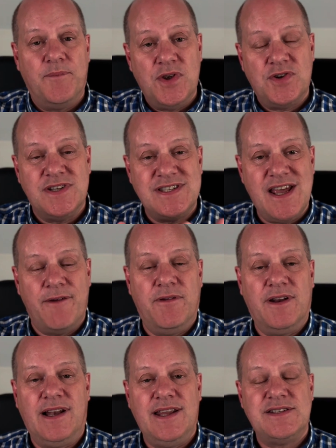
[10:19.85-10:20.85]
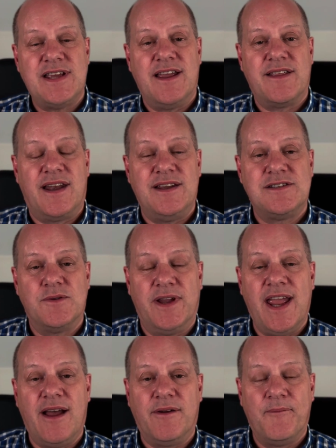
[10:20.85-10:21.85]
you should definitely take that into
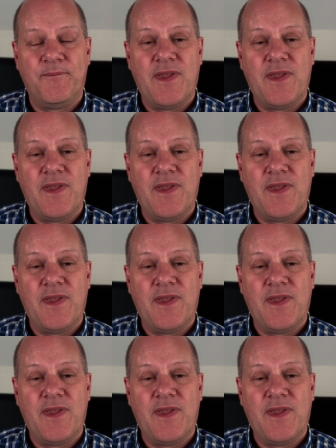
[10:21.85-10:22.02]
account